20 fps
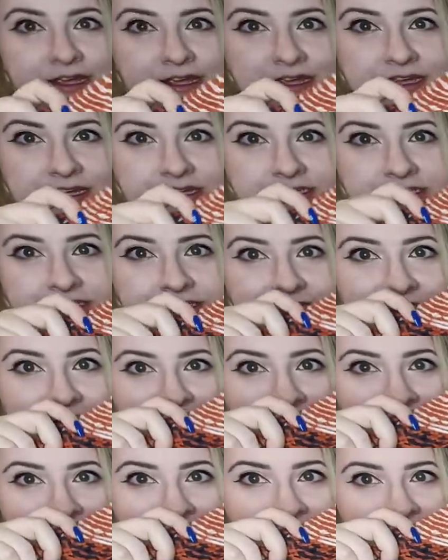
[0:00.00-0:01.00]
And
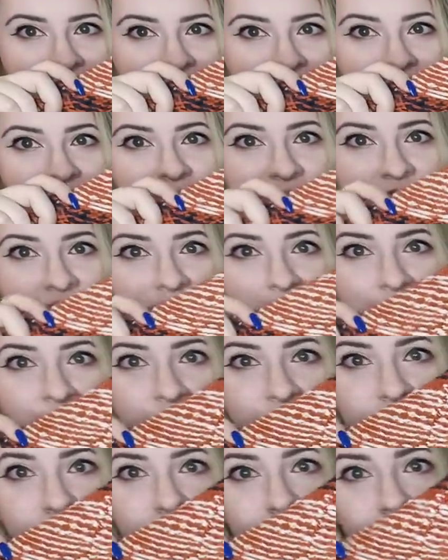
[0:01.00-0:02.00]
yeah, it's just
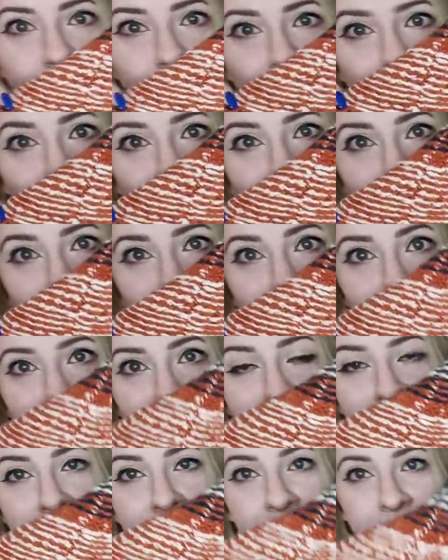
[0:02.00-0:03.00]
super cute.
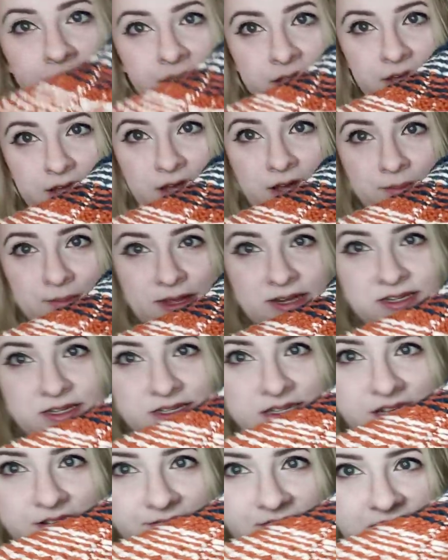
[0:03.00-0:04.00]
Um, it
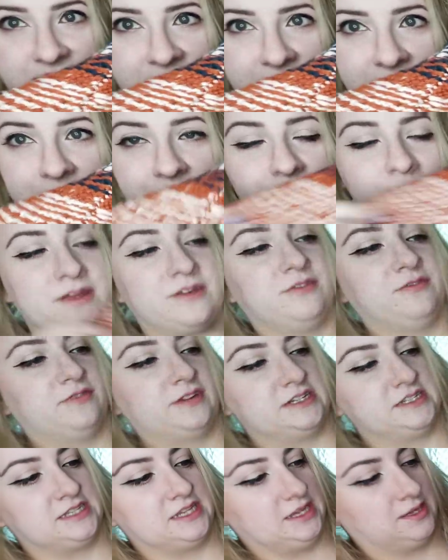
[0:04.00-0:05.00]
does have a slight bit of
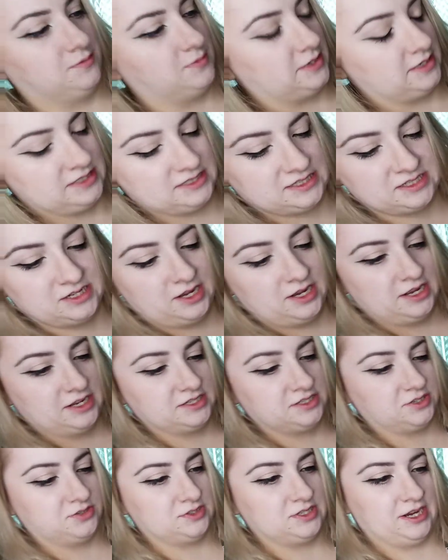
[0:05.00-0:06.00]
fuzzing, but it's
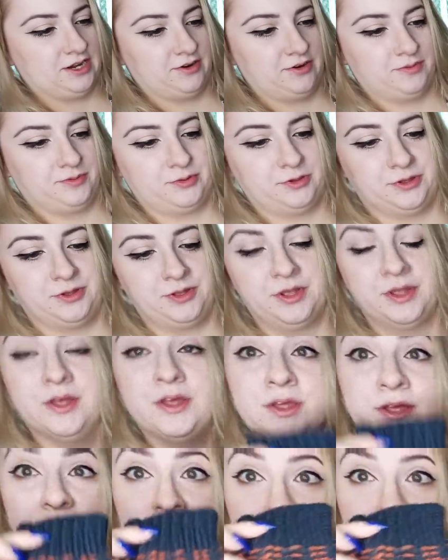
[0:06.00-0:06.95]
not too terrible.